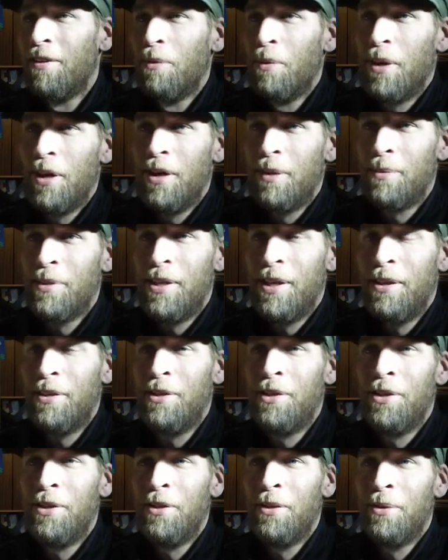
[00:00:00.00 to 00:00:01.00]
What it comes
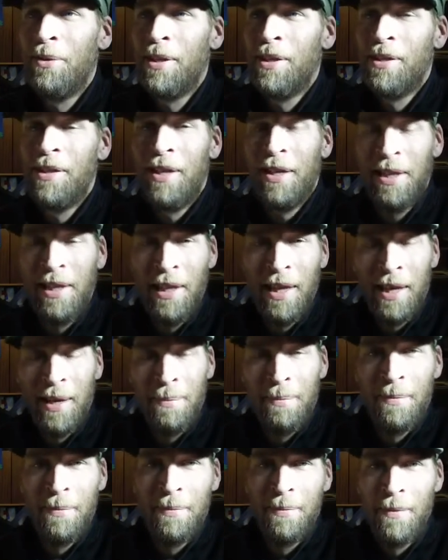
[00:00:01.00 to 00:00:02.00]
down to is the
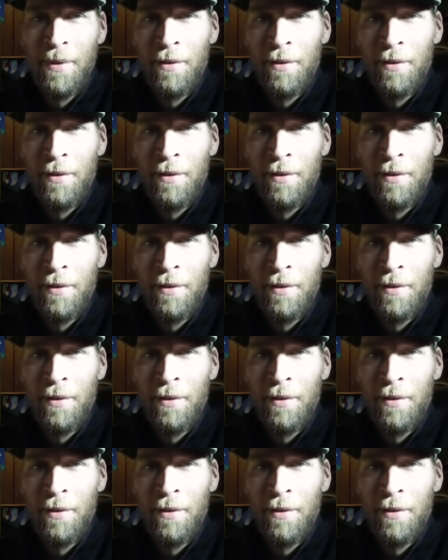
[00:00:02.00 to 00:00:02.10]
claim